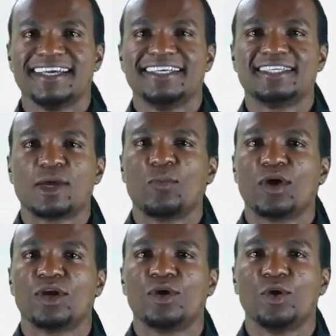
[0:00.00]

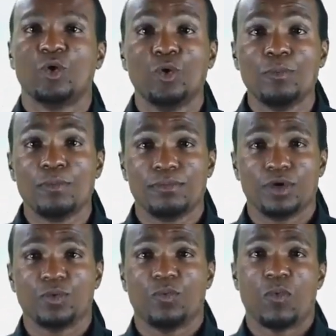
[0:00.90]
someone whom
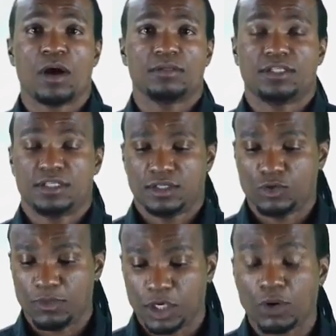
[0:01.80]
you want to
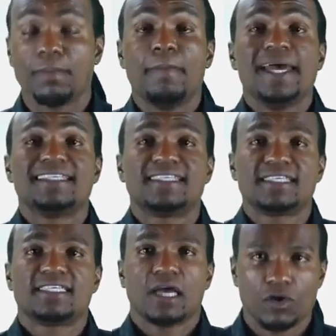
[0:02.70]
be your best
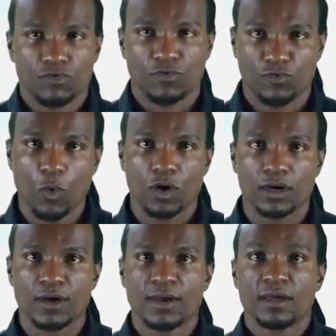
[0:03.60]
self
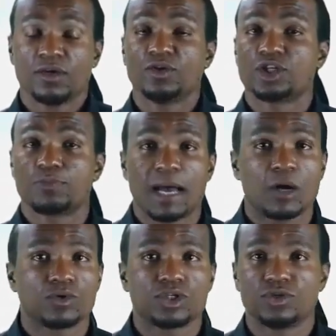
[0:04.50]
for, your
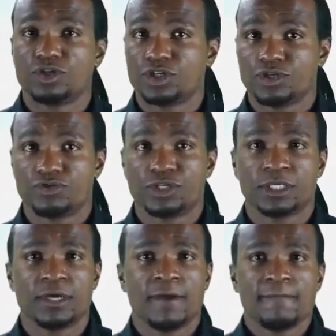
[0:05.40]
spouse, your children.